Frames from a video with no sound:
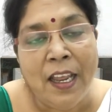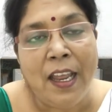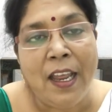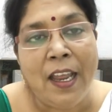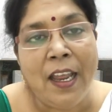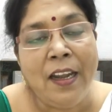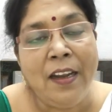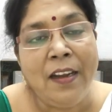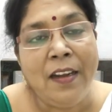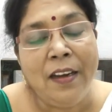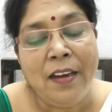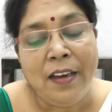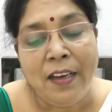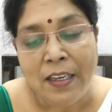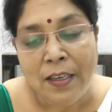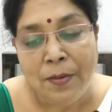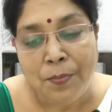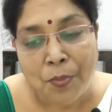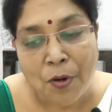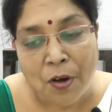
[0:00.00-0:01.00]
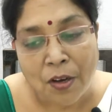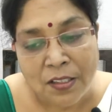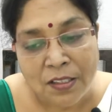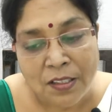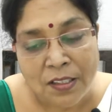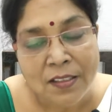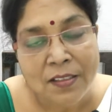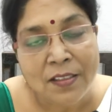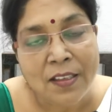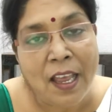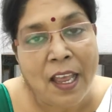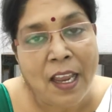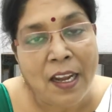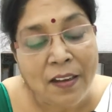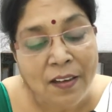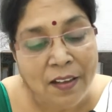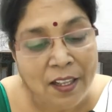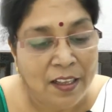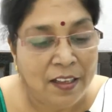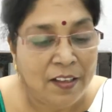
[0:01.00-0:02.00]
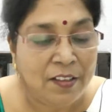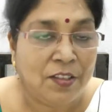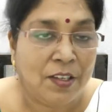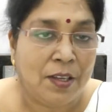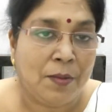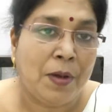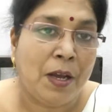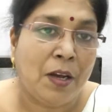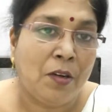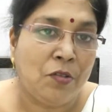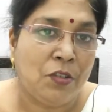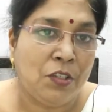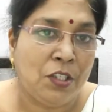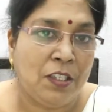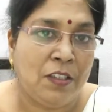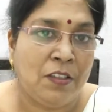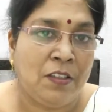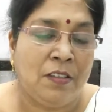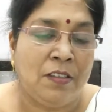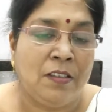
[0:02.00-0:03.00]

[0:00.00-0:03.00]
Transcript: and he pauses and thinks about it.